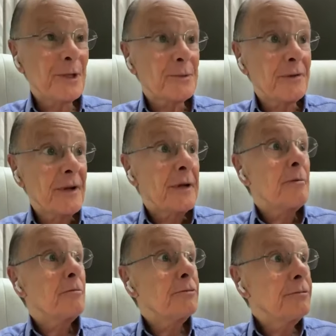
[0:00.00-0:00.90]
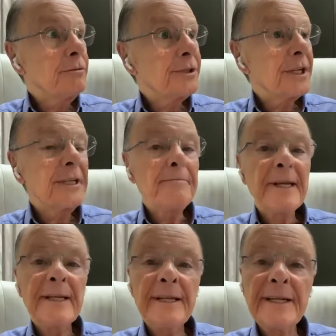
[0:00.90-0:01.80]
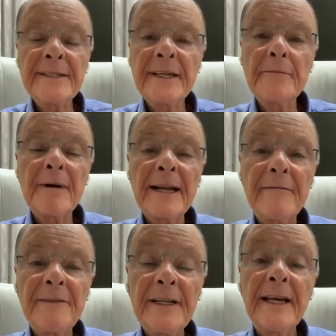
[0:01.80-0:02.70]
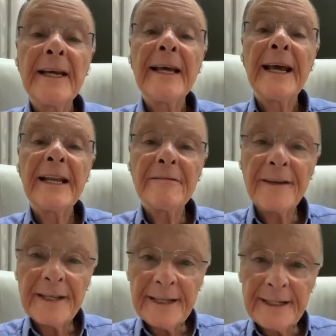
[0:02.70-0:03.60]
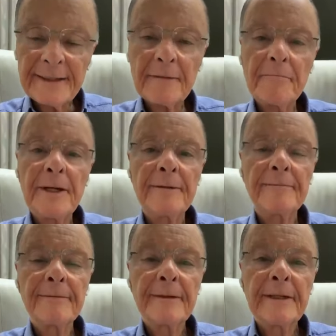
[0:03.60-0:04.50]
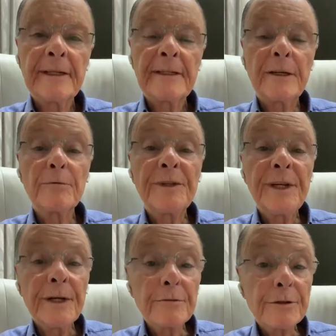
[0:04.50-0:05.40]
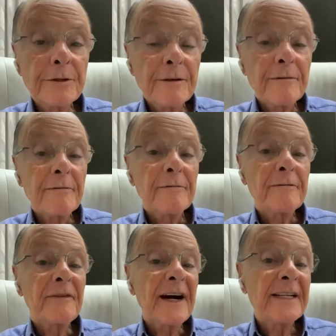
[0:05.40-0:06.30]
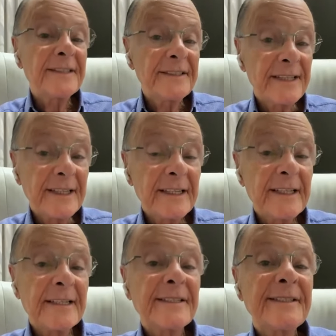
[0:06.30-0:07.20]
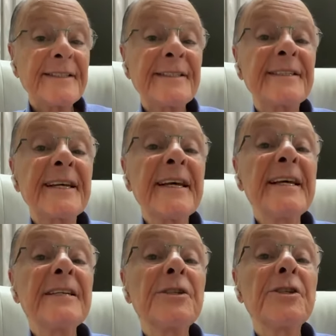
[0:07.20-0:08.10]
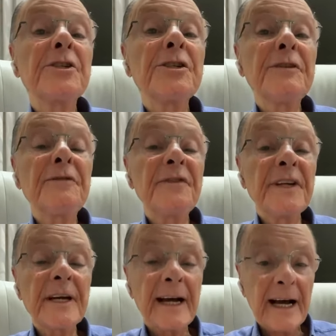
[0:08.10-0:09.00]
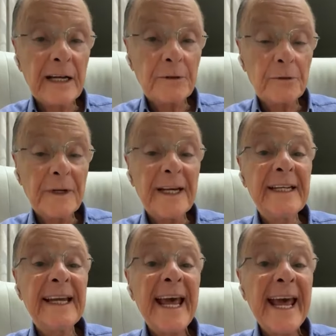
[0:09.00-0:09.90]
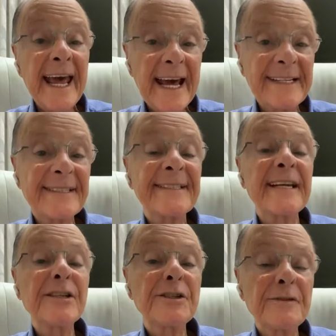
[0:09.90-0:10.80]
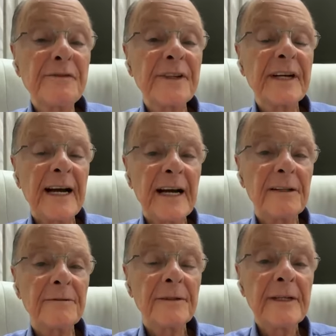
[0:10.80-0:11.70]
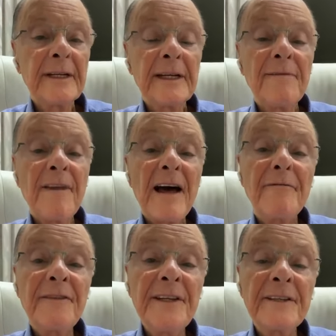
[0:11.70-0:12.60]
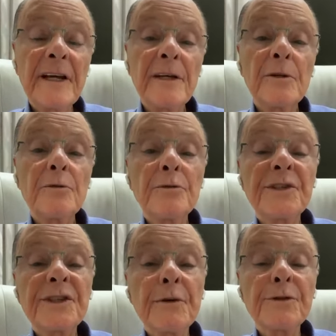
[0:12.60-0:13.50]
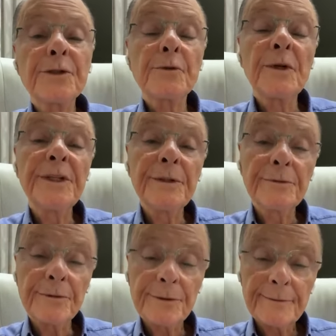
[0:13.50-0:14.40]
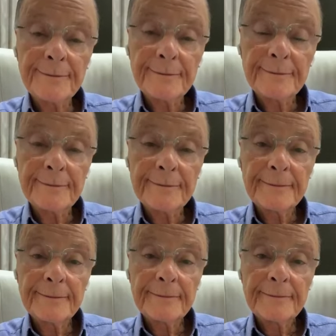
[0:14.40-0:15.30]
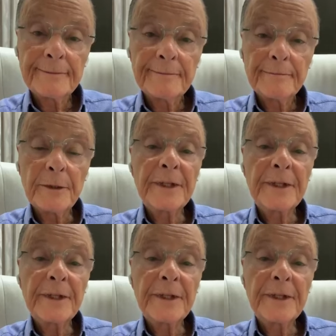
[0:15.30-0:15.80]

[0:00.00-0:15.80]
So the person is like, oh wow, how wonderful. And they will also want to have what you have. So God will be sanctified. He is sanctified in the life of his chosen ones.